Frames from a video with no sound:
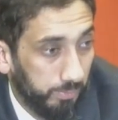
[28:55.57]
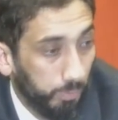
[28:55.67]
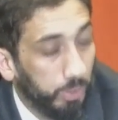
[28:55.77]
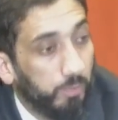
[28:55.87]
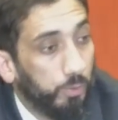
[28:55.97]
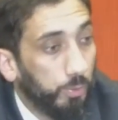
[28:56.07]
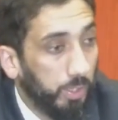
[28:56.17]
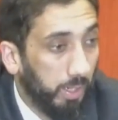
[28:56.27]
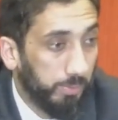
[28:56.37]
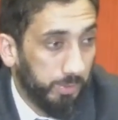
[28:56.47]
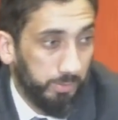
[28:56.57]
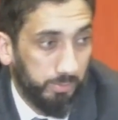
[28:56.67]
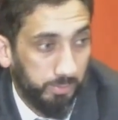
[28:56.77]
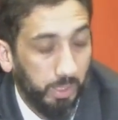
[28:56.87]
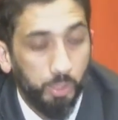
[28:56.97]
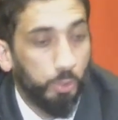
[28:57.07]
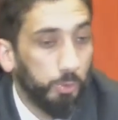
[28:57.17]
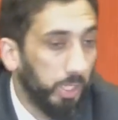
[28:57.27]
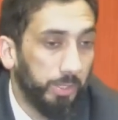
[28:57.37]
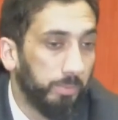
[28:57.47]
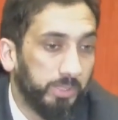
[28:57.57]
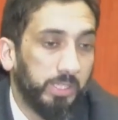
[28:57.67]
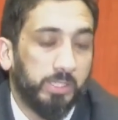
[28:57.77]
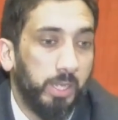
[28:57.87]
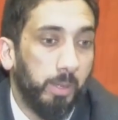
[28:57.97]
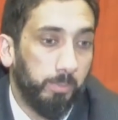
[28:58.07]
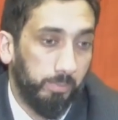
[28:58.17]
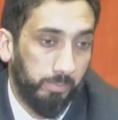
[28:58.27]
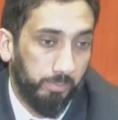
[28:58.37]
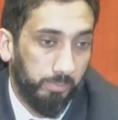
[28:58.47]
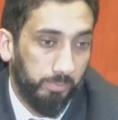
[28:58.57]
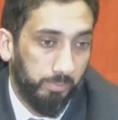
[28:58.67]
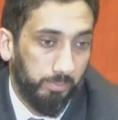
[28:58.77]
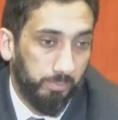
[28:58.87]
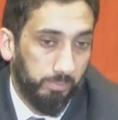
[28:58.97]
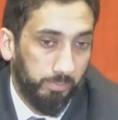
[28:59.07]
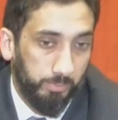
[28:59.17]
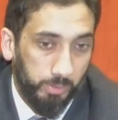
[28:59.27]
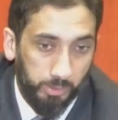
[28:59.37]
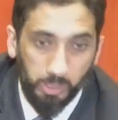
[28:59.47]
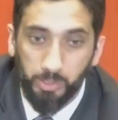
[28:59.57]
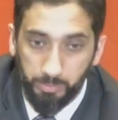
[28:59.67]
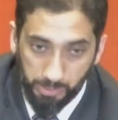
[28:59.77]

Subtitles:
We'll give you the option. Don't tell them it's Islam. Just tell them